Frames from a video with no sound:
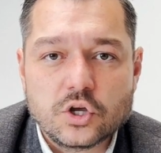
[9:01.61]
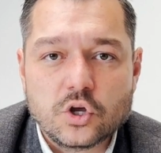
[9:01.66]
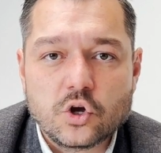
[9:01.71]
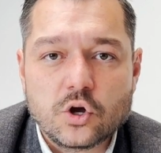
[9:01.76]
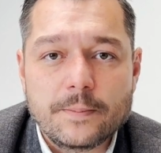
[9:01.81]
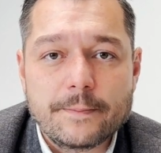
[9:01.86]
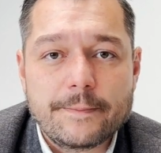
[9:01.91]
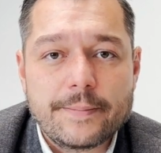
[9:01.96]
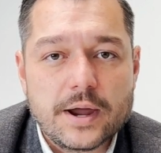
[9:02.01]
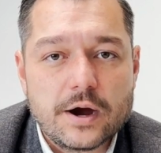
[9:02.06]

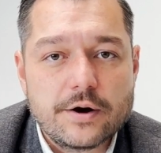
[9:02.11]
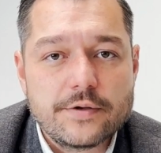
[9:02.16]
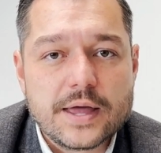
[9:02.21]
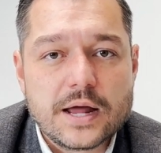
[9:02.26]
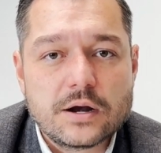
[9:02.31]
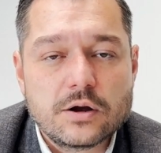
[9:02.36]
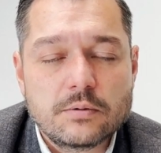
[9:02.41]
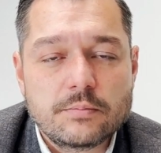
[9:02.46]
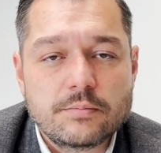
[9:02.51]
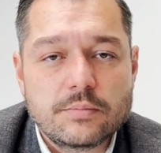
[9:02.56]
Compare that
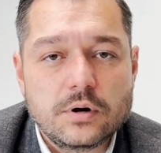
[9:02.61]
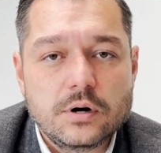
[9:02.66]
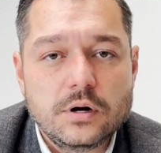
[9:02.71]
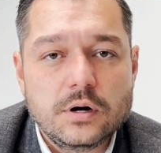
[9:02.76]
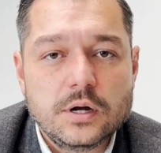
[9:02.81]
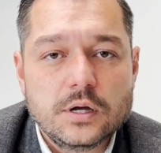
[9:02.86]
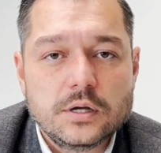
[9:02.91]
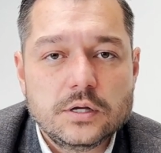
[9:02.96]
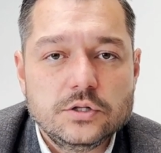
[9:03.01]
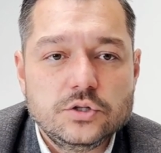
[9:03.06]
number
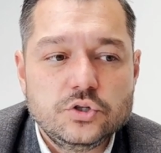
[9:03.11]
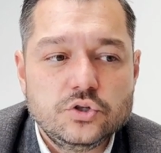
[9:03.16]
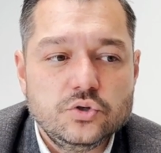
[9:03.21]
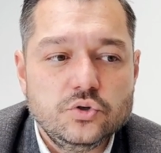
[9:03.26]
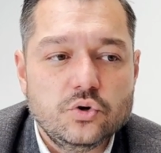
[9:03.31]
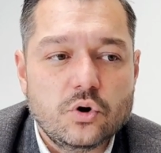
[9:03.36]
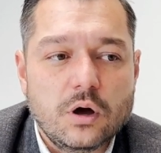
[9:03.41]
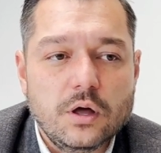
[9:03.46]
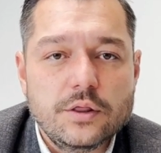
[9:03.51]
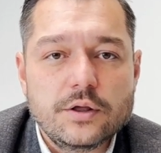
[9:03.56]
to
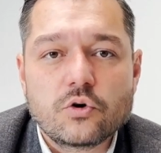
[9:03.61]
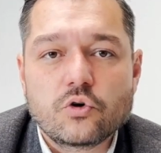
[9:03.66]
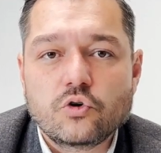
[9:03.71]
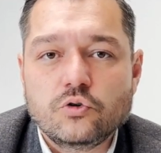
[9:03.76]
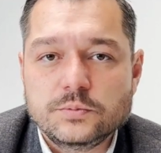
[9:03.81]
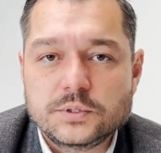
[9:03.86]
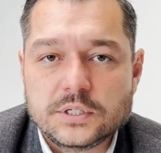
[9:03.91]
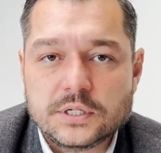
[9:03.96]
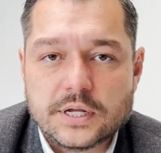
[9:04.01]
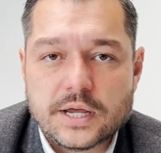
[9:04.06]
other
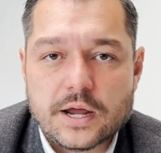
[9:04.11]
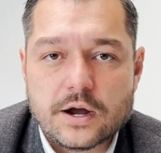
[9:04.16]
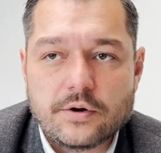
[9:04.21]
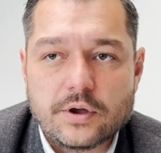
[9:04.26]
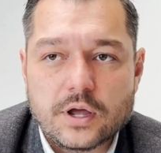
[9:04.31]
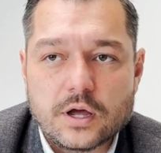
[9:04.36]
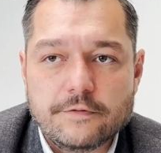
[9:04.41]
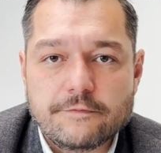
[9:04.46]
homes in the area.